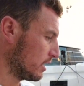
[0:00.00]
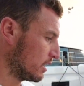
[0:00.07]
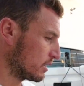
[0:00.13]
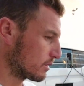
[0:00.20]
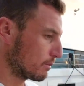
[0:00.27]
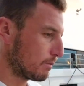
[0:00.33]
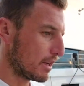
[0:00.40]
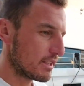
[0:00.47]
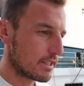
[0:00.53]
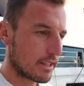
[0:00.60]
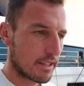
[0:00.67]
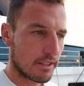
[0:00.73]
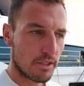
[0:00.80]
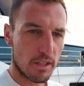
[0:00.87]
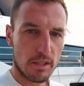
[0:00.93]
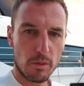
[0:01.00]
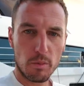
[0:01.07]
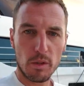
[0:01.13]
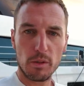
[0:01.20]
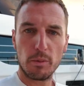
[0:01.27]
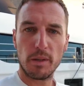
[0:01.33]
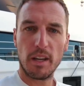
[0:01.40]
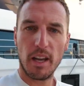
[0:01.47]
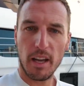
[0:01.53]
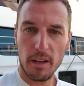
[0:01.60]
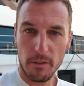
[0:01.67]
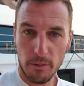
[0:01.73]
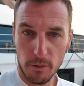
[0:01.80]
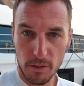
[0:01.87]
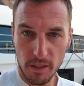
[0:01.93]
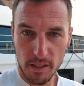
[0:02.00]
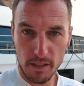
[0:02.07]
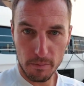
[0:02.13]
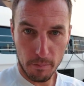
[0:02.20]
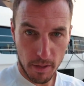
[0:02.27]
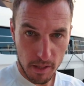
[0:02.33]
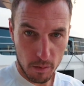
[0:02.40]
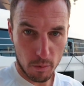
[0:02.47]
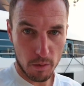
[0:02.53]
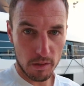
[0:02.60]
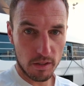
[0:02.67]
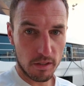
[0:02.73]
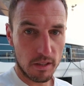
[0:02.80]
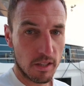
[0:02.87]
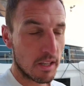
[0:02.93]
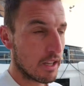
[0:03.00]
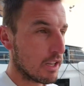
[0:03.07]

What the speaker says: So basically just what we have for the spare water